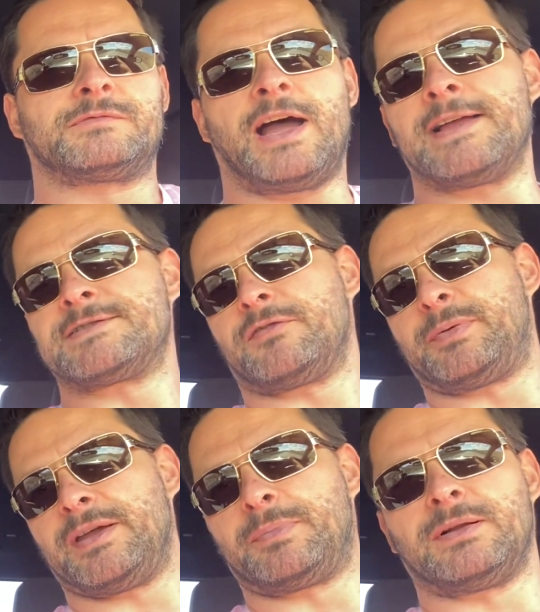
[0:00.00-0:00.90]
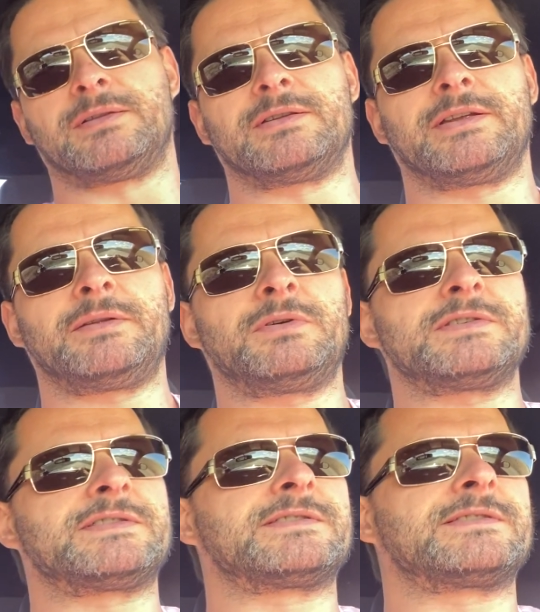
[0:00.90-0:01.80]
tons of people it
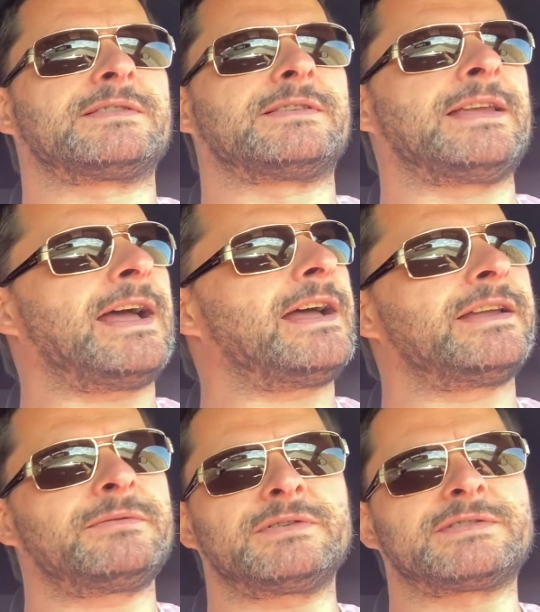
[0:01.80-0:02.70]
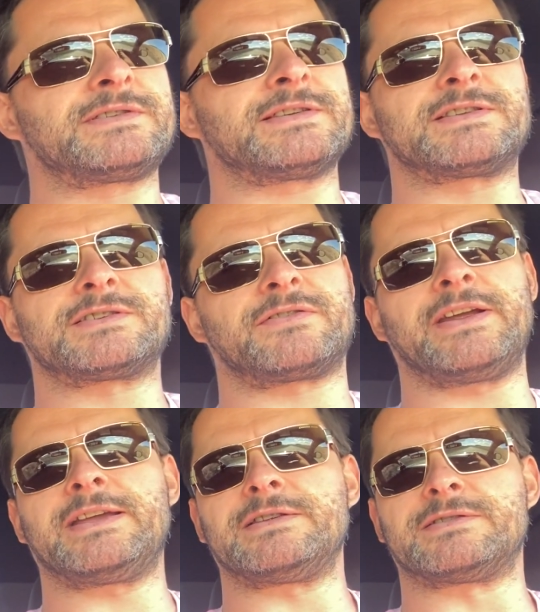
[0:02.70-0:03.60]
was yeah it was just
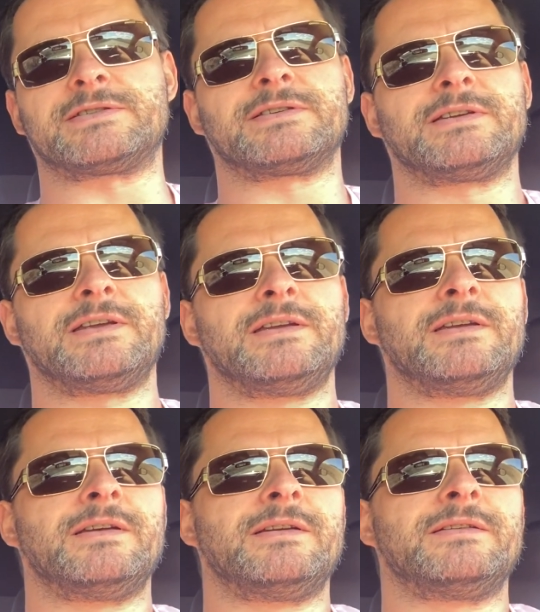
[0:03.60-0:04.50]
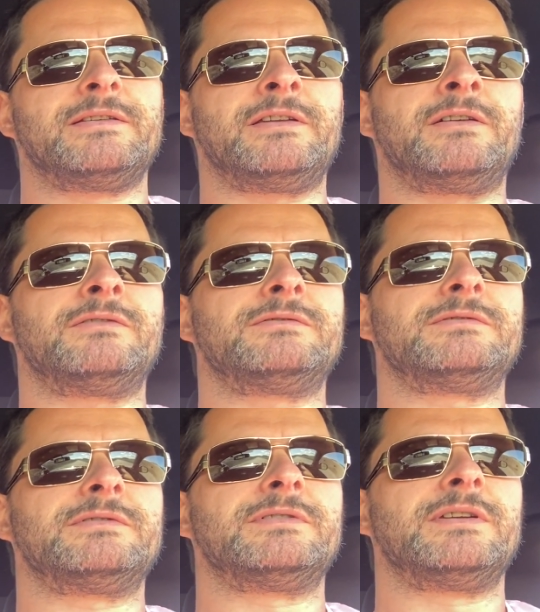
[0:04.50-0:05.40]
strange you know
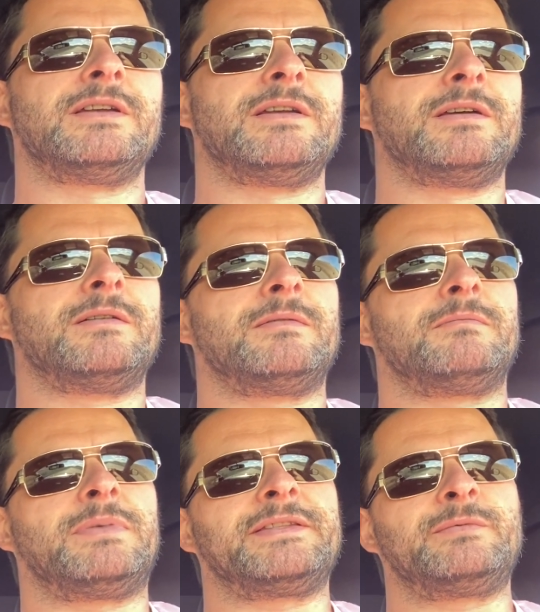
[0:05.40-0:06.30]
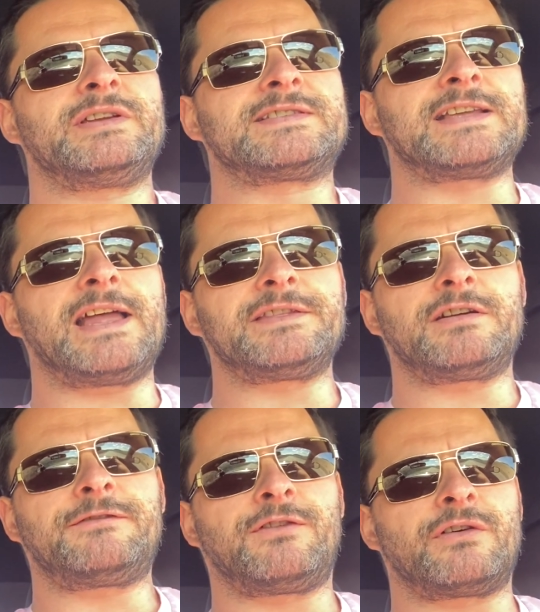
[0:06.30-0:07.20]
but we sat
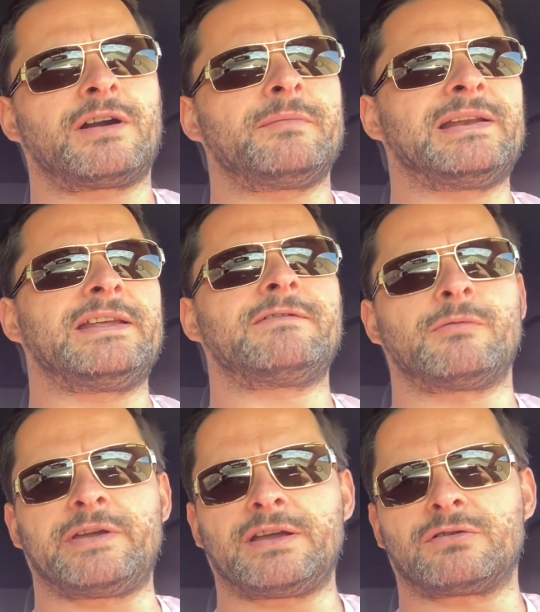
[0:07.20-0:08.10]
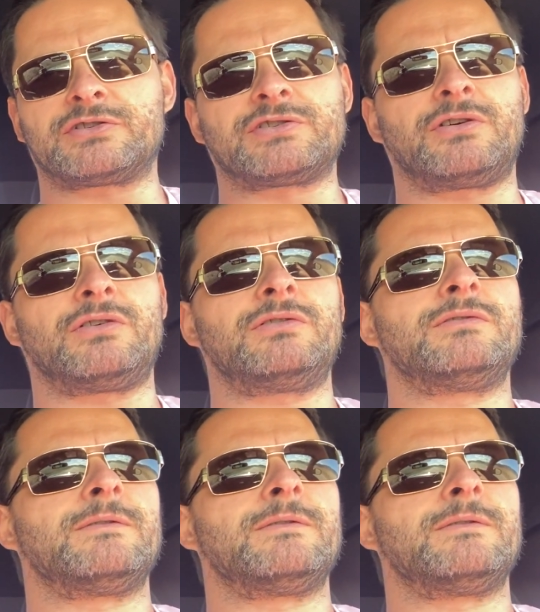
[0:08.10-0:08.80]
there for i believe a week or so